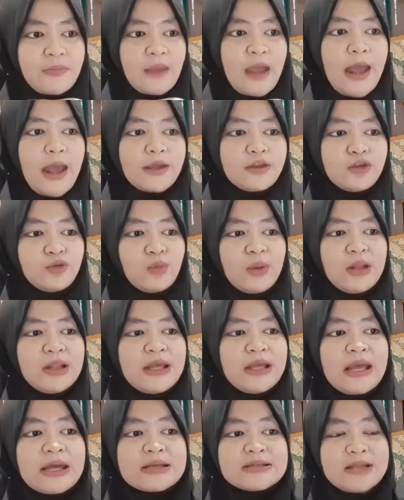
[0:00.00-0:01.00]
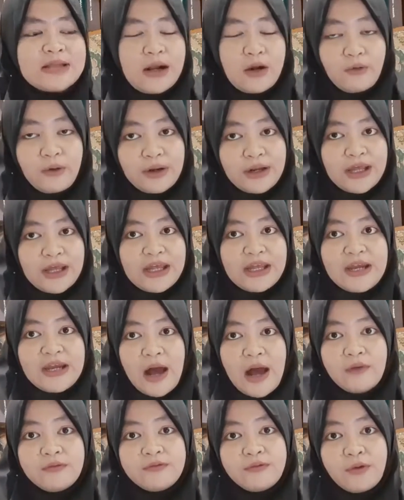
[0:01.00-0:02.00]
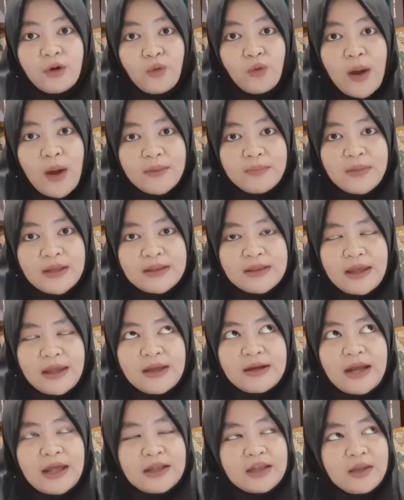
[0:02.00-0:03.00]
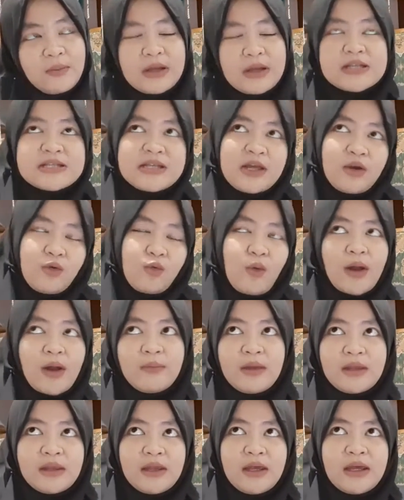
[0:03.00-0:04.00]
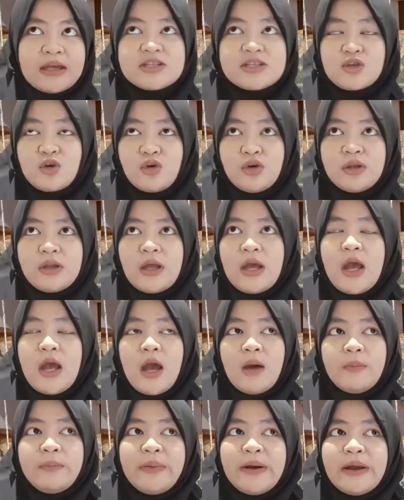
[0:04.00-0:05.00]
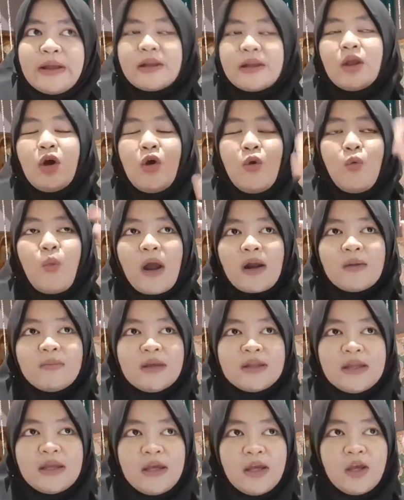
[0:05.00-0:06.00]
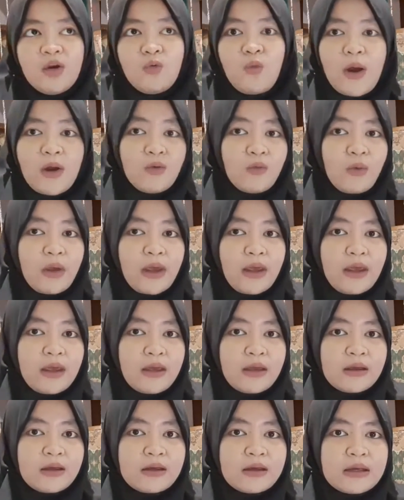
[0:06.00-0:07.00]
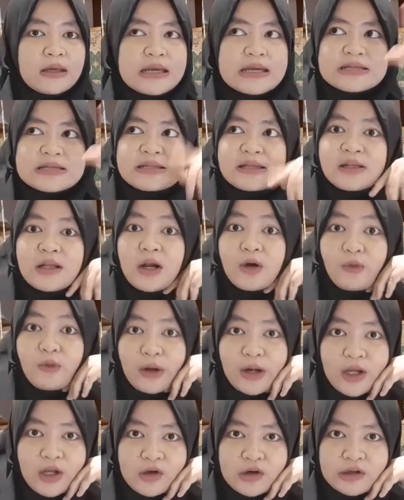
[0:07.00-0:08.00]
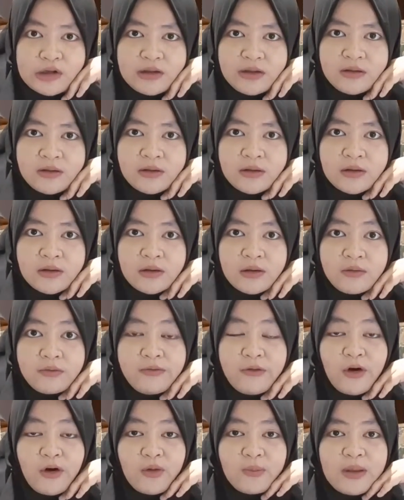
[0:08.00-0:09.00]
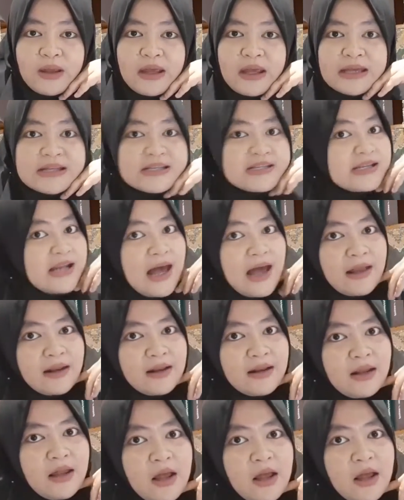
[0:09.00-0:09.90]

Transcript: Actually, it's already enough for one meeting. 90 minutes in one meeting, it's good. But one meeting in 1 week, is it already good? For me, it's not.